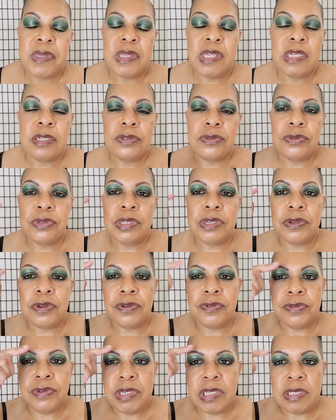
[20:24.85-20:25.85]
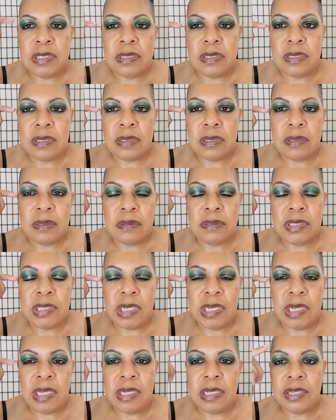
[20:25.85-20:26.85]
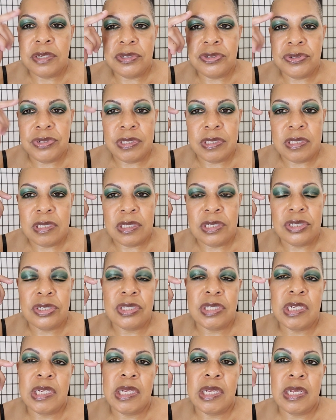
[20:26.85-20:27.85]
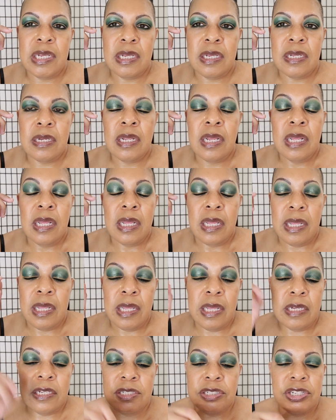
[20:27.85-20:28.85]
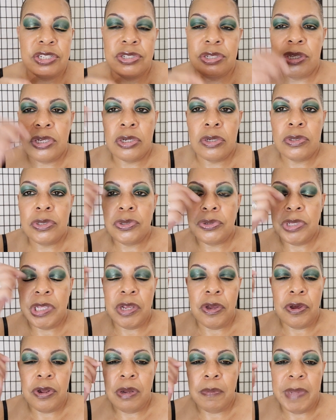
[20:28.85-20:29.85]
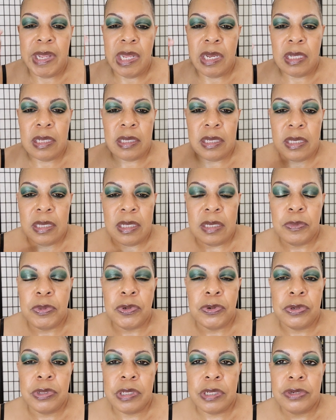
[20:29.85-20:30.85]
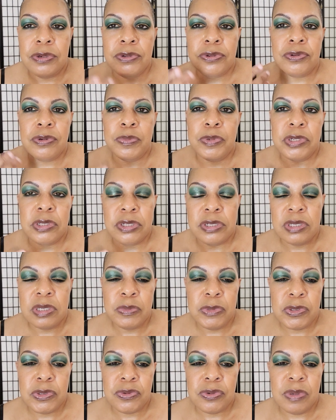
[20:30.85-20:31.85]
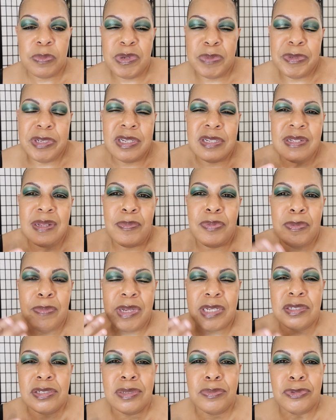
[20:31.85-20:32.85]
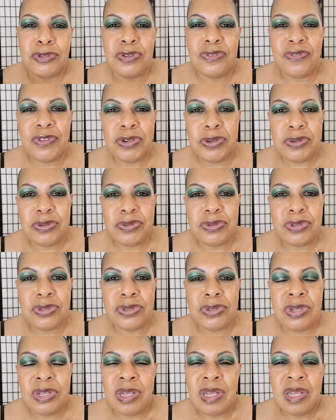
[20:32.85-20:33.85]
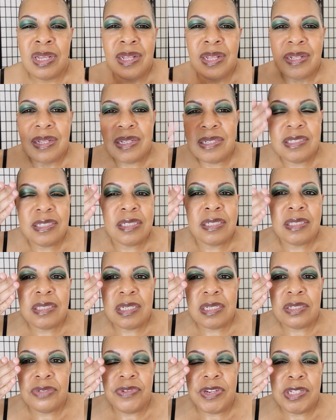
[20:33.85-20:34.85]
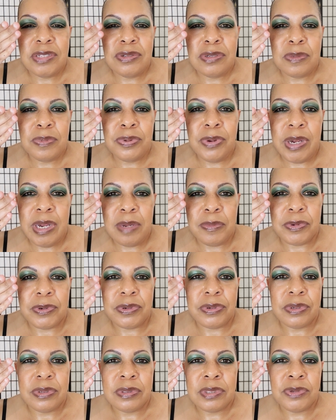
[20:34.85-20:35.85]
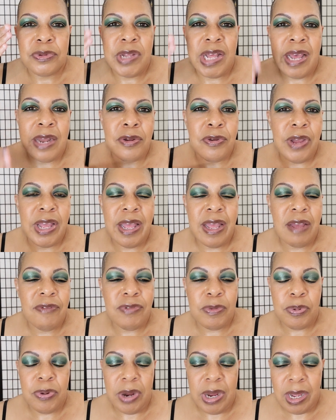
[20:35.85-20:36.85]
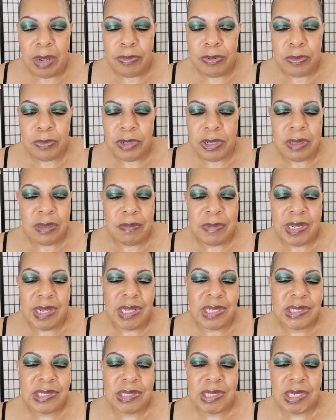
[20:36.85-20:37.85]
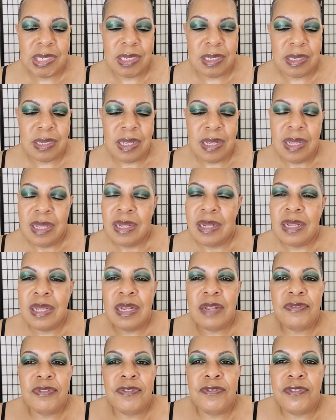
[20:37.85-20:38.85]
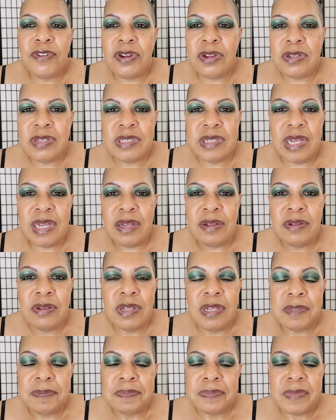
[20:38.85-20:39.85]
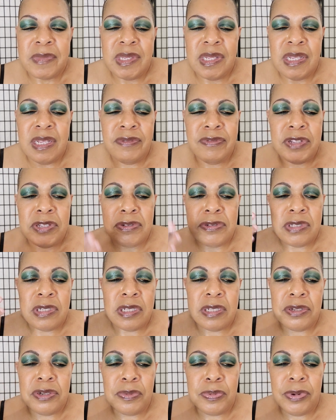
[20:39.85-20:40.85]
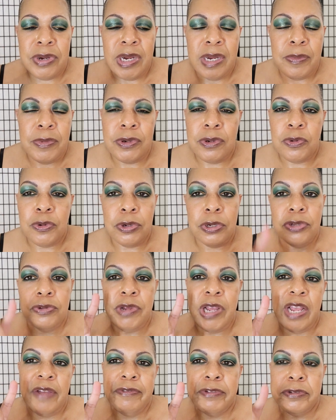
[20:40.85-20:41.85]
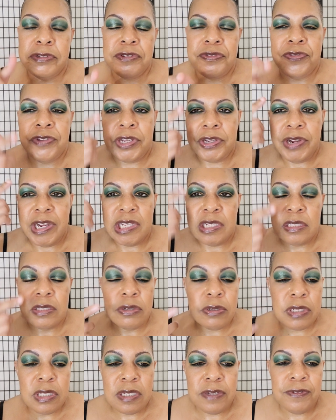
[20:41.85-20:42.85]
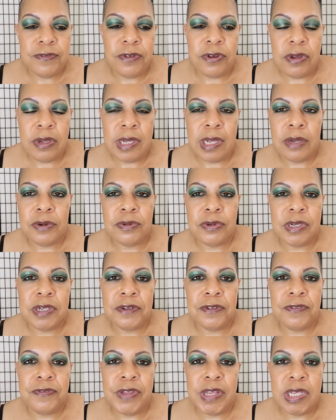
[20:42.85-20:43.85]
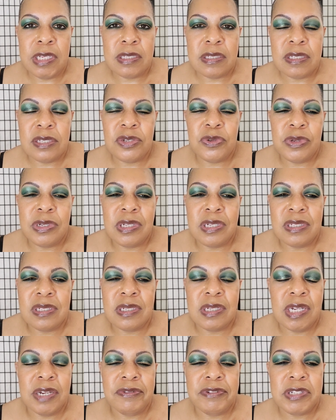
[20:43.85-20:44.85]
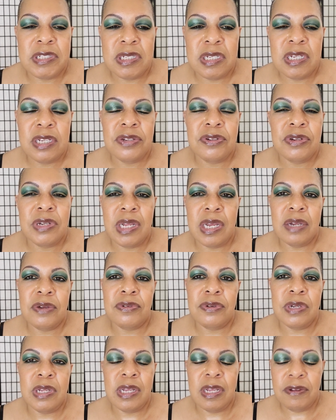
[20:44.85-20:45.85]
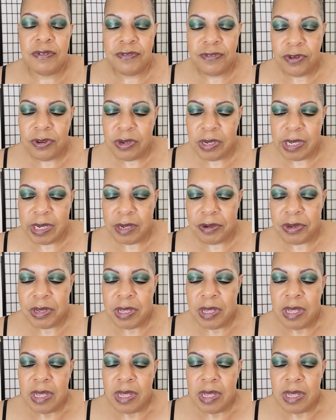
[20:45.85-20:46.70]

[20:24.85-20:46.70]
They do their crease shade, their transition shade, and it's just a go-to. They automatically then put on glitter glue and put the shimmers on. But because I put my shimmers first, it just sticks right to the primer. So I don't have a problem with them not sticking. Now if it falls out, even using glitter primer or you have to use your finger, I still see fallout on their face. And so it doesn't guarantee you're not going to have fallout.